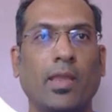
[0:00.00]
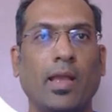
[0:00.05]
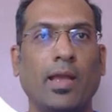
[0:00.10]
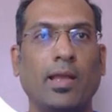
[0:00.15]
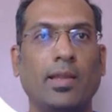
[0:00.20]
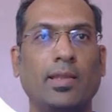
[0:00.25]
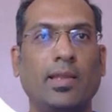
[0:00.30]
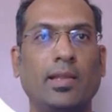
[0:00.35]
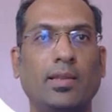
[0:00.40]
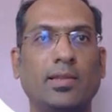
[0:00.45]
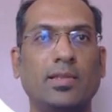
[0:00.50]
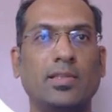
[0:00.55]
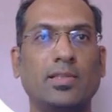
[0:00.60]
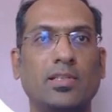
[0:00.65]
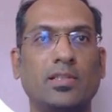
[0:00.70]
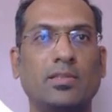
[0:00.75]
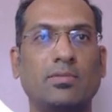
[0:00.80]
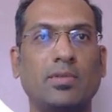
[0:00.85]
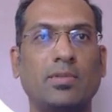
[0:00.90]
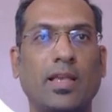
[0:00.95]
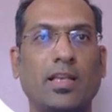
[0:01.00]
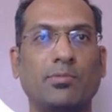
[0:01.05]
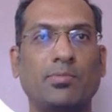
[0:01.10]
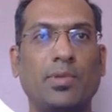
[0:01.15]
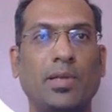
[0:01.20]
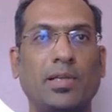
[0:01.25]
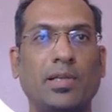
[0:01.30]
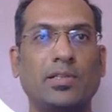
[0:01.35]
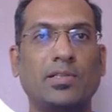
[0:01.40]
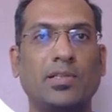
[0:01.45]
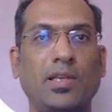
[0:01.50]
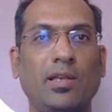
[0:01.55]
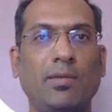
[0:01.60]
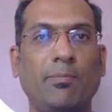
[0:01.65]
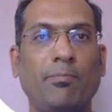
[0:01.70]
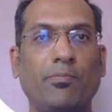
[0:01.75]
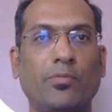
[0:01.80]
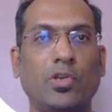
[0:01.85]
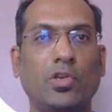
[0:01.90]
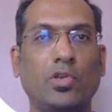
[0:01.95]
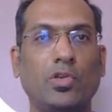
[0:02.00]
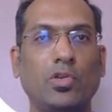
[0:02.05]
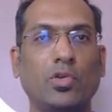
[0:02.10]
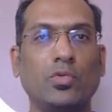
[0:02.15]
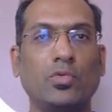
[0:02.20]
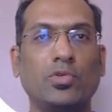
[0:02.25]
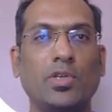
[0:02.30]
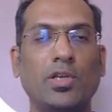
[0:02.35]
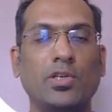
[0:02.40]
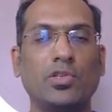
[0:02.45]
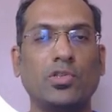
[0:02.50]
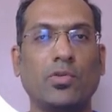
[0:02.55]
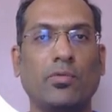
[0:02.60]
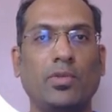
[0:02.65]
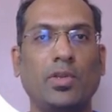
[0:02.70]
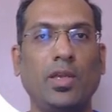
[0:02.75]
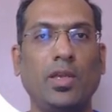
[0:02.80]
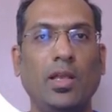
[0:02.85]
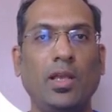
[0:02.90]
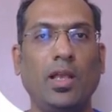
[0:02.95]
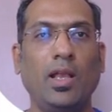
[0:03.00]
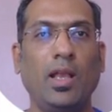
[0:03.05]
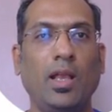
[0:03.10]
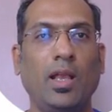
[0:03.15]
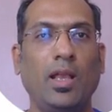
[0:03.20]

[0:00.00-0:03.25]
And then this explains the usage of the